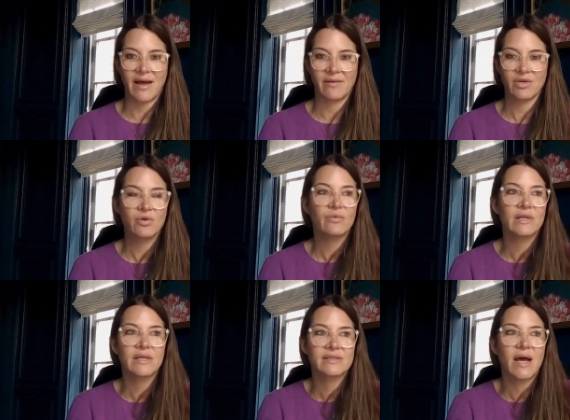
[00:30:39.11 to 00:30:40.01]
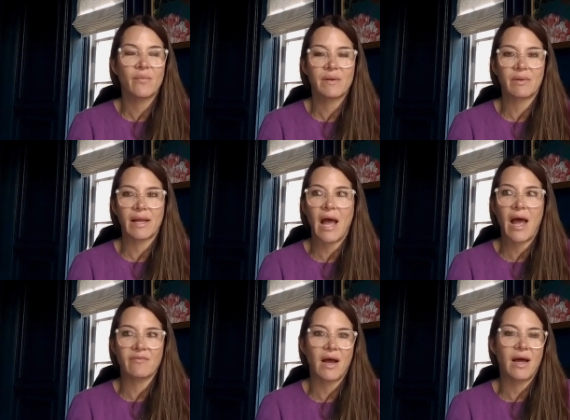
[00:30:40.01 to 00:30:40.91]
Mm-hmm. You don't want to tell people like
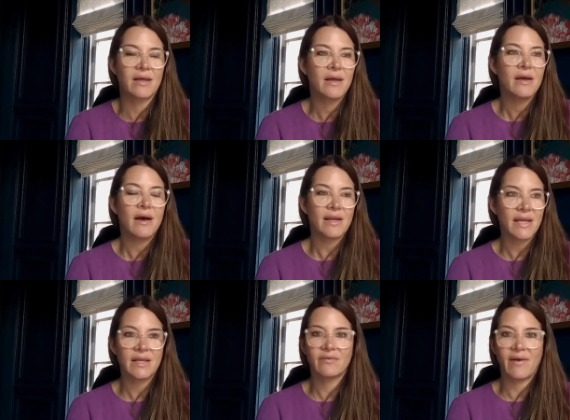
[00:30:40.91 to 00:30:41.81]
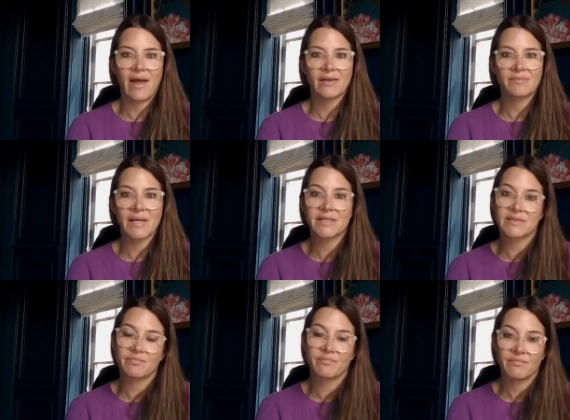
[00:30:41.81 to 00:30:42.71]
I got a kid event because